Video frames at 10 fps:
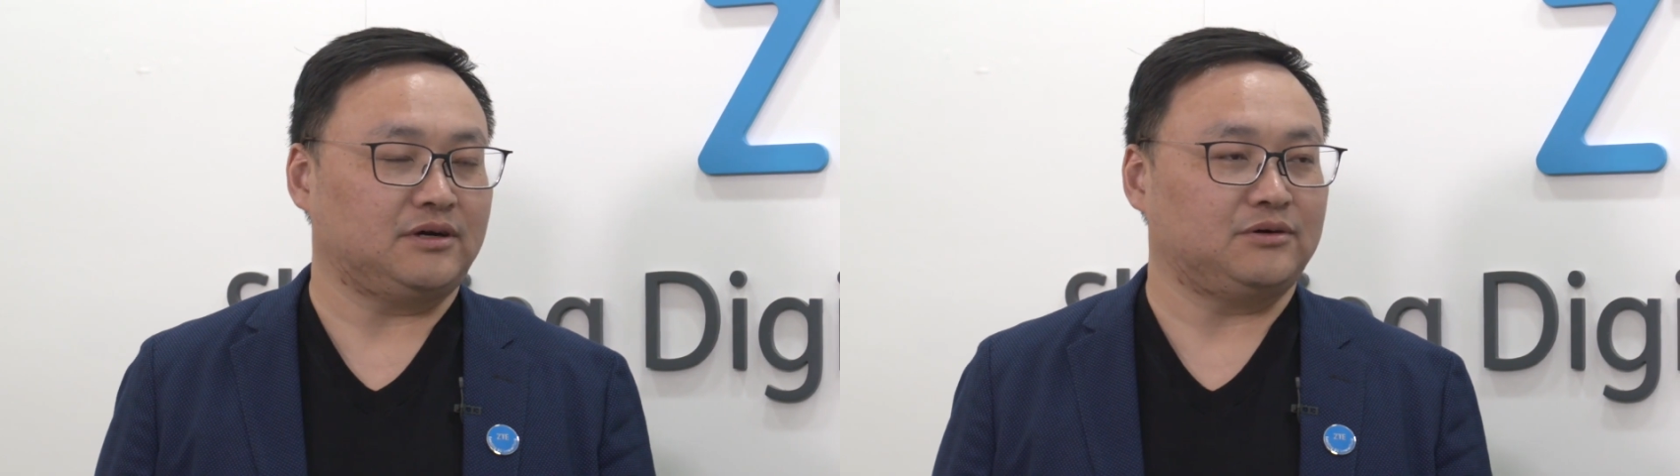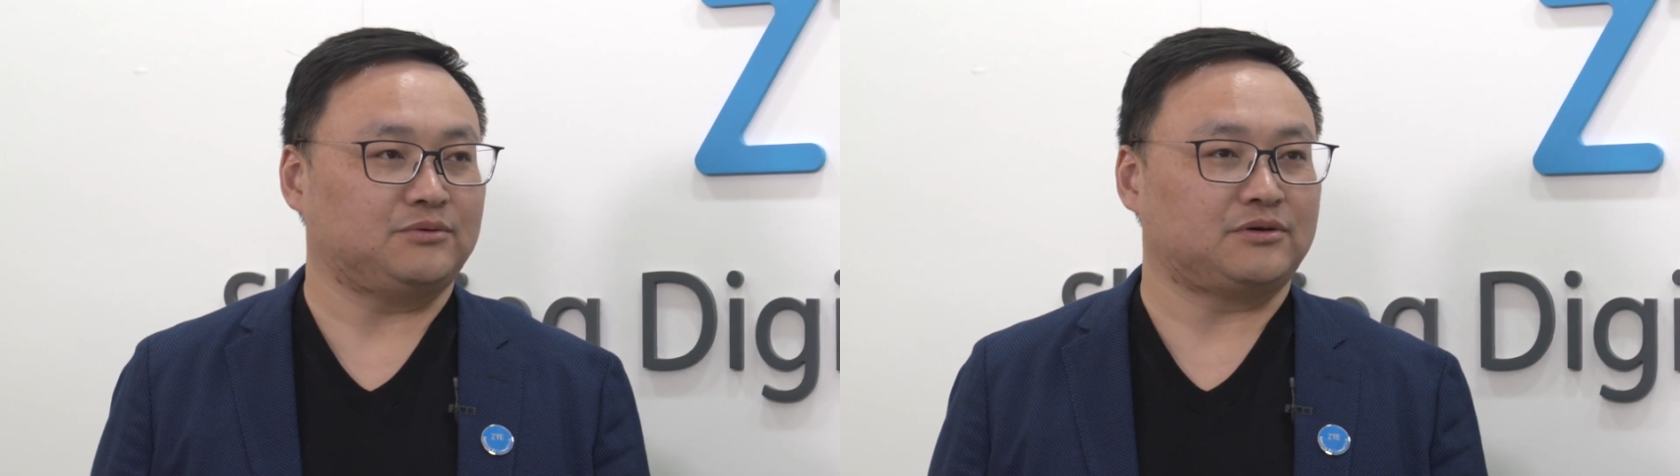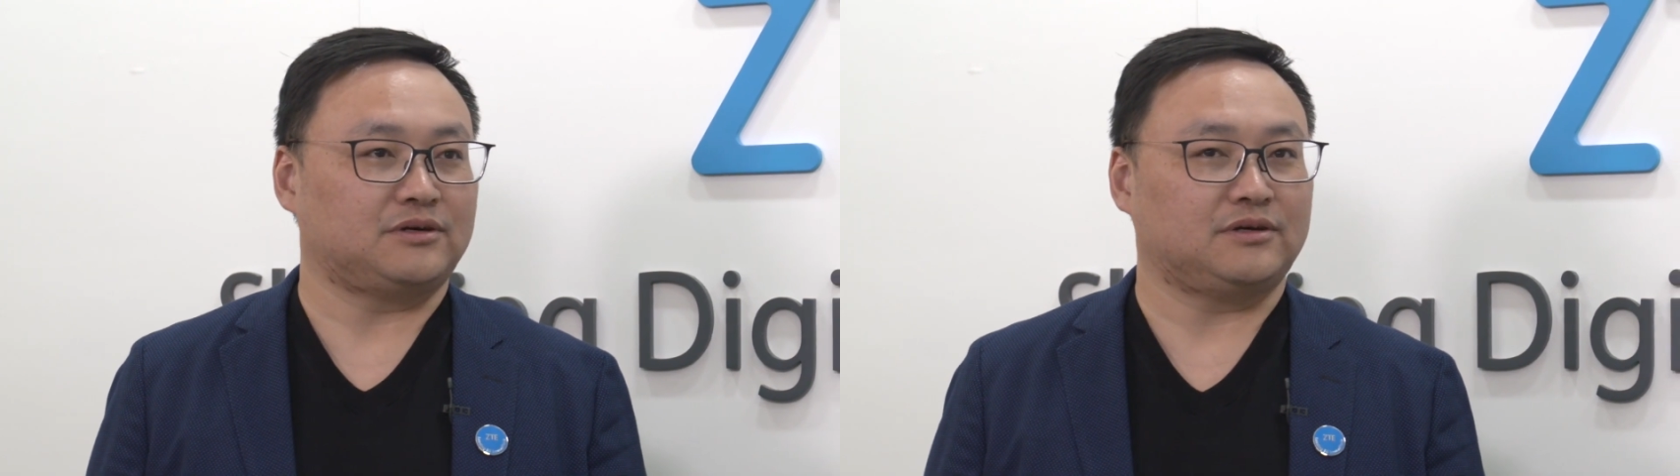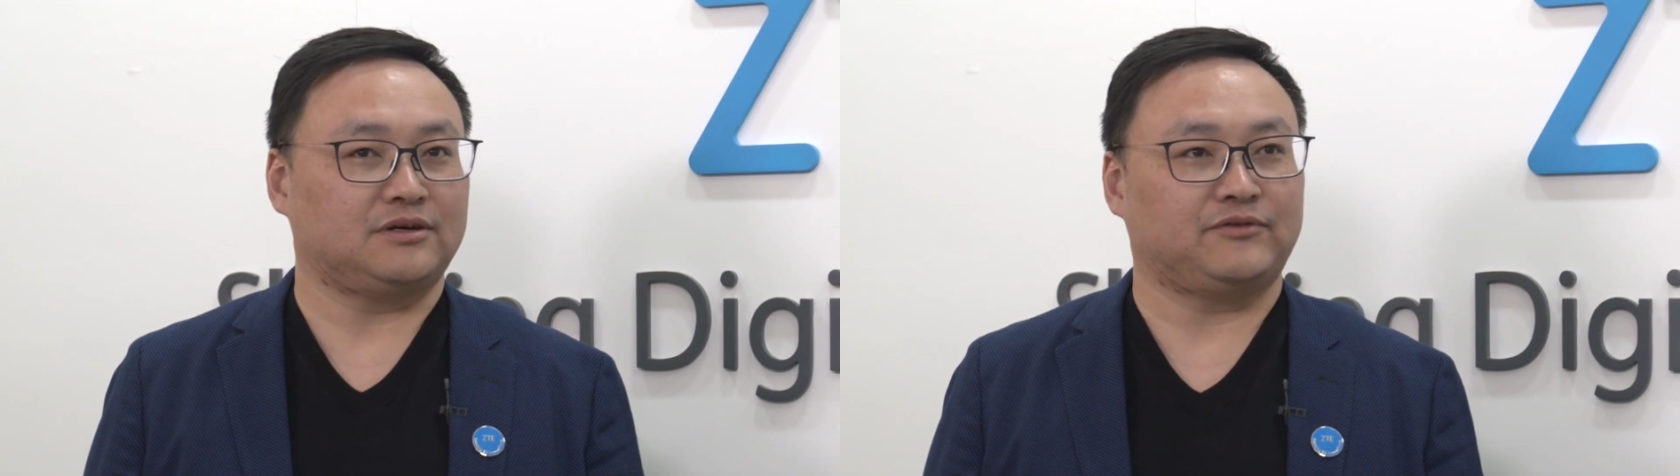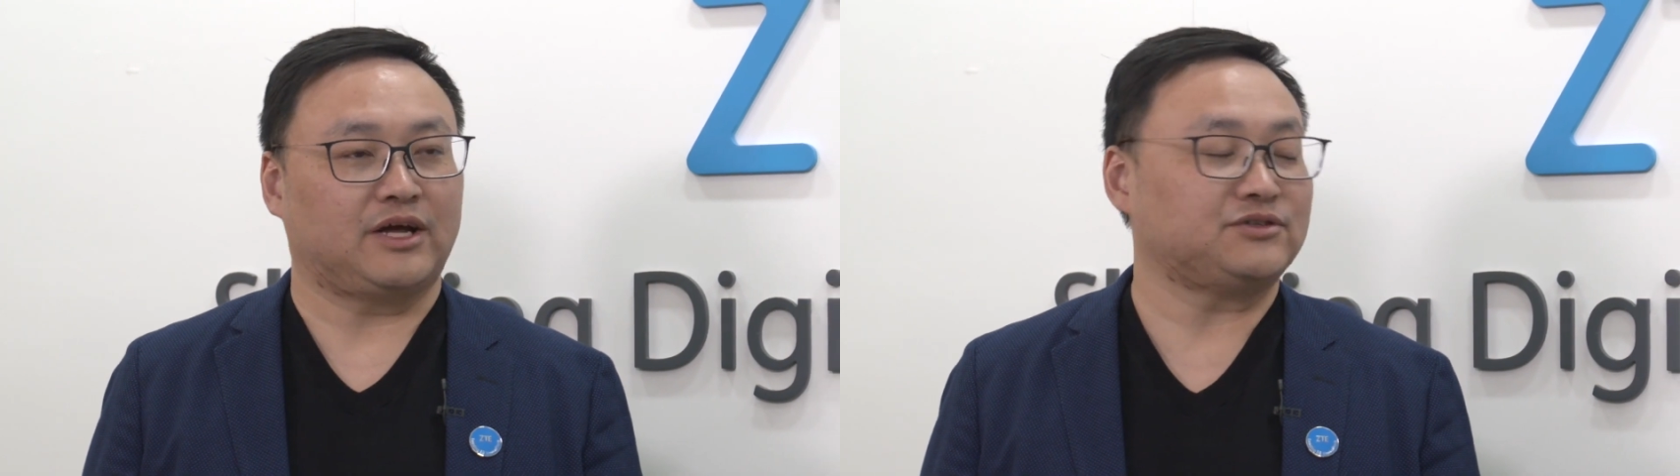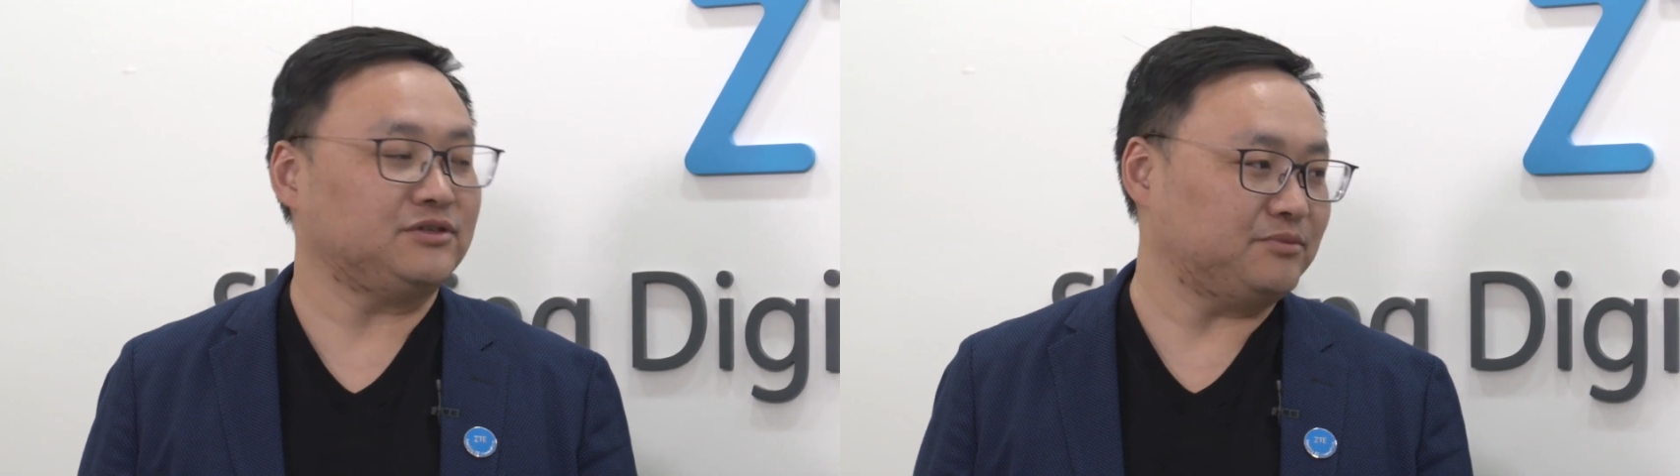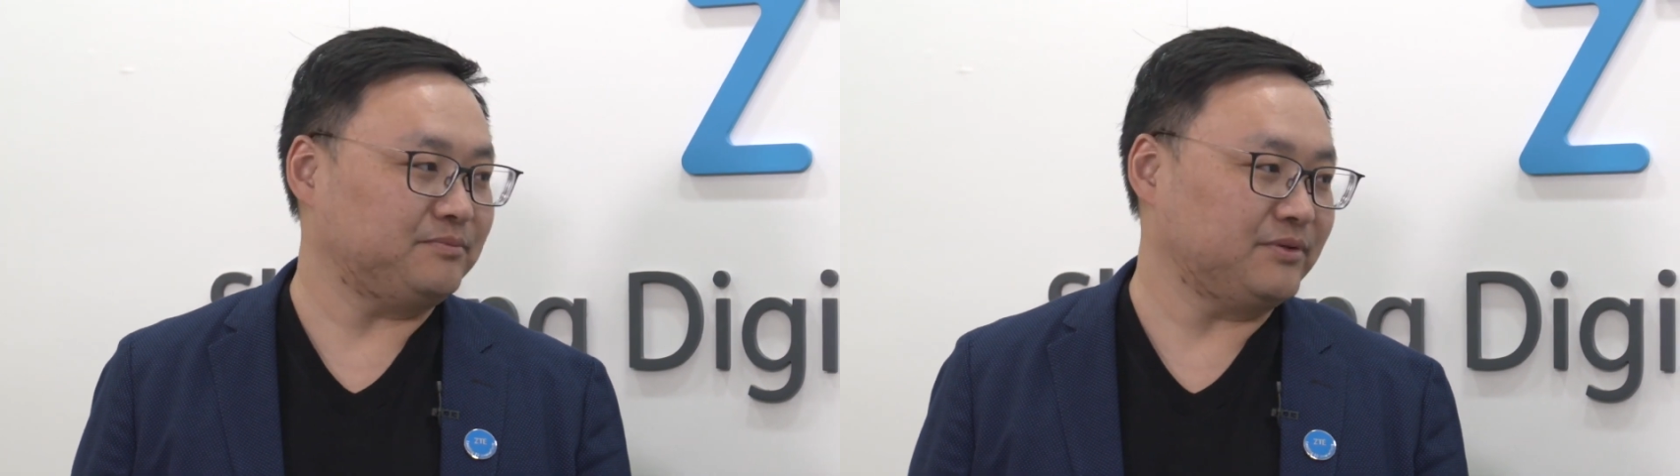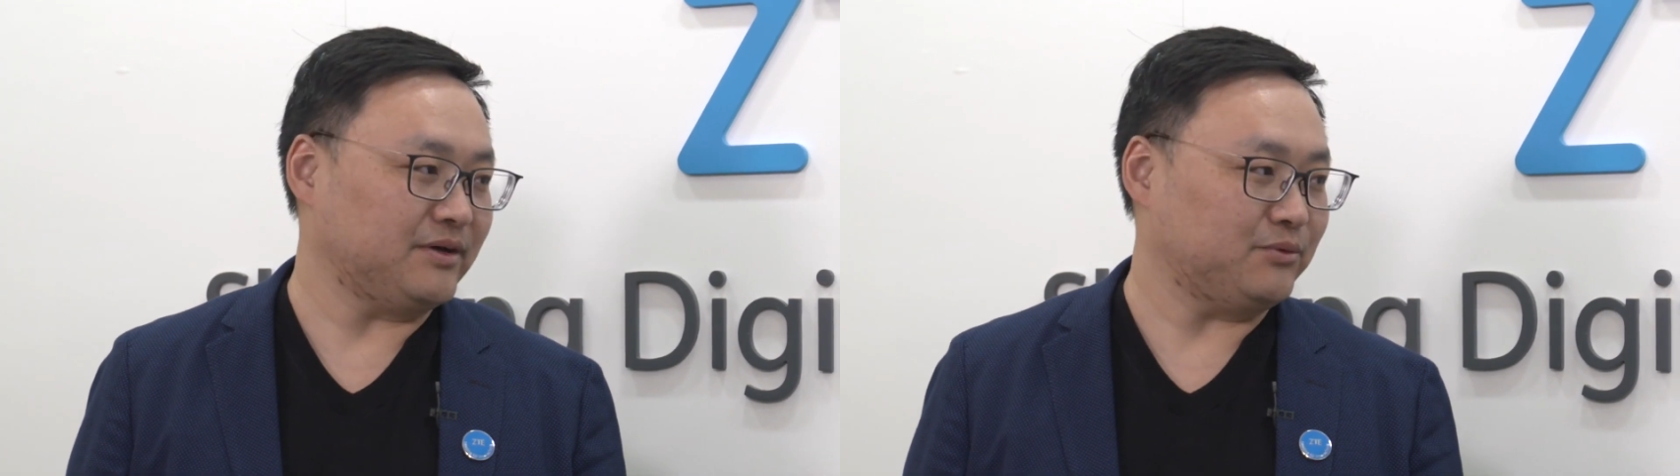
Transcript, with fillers: our flagship uh,